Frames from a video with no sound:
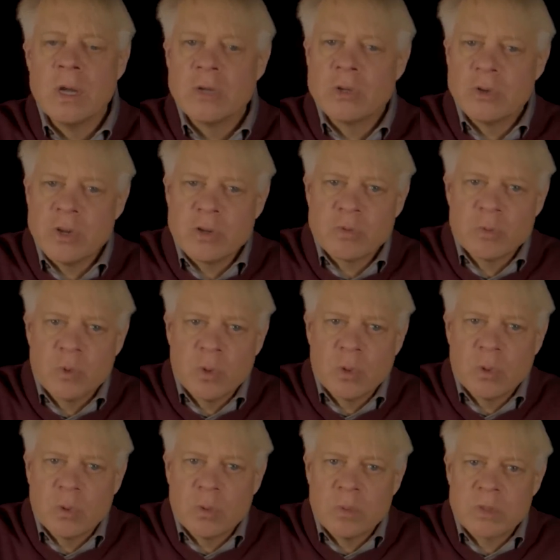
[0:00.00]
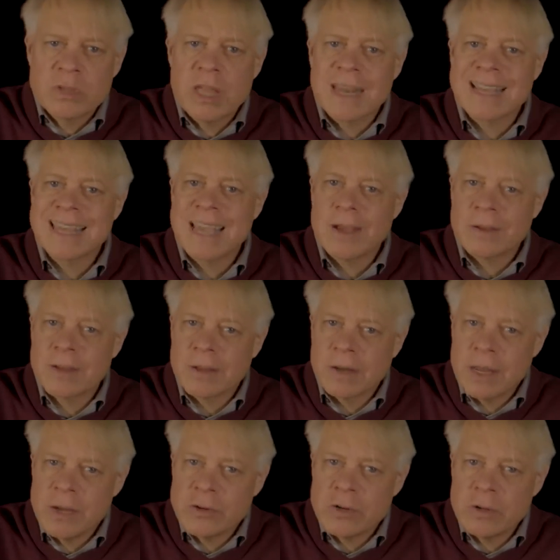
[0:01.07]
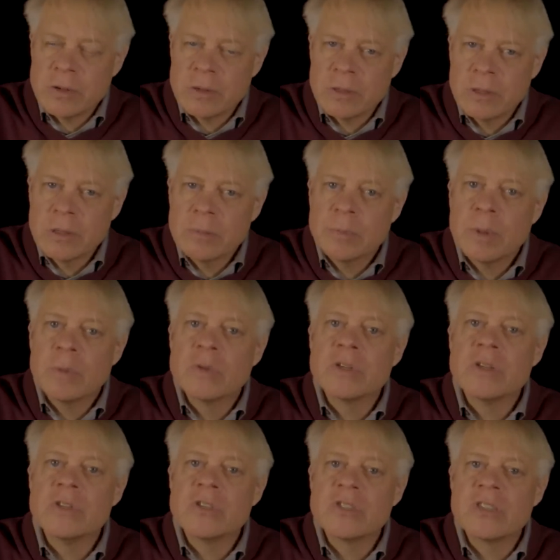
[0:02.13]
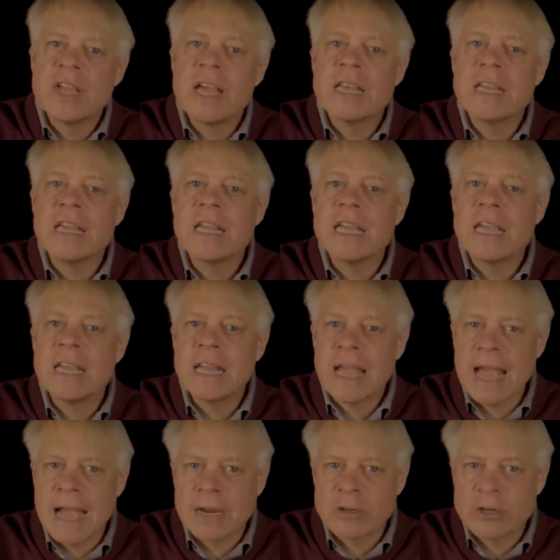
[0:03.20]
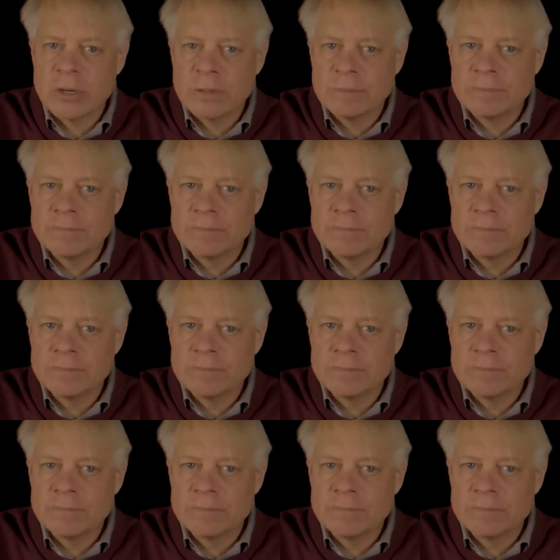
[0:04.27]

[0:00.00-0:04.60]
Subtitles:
So this rule was not a calculation, but was instead an action.